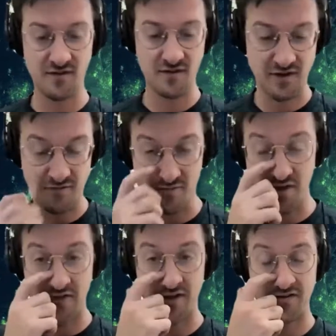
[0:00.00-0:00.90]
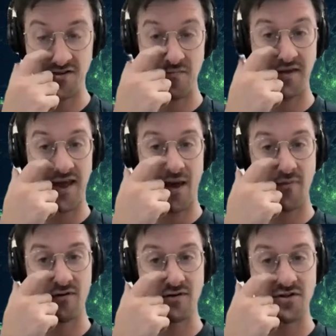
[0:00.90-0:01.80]
I think Jump
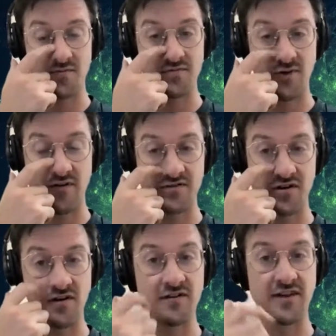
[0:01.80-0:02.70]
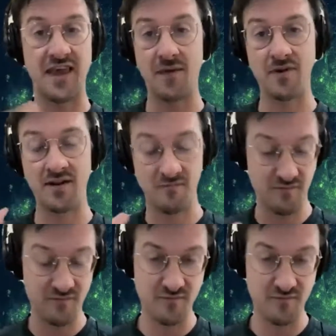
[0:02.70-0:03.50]
Capital or Jump, whatever it's called, like came in and